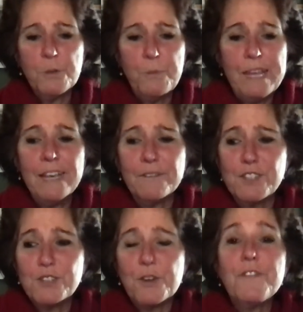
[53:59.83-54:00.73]
being of
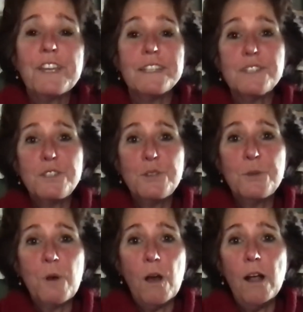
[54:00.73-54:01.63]
service to
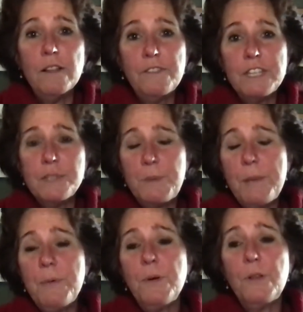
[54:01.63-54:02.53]
all of these
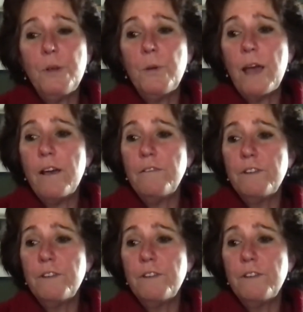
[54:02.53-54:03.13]
people who have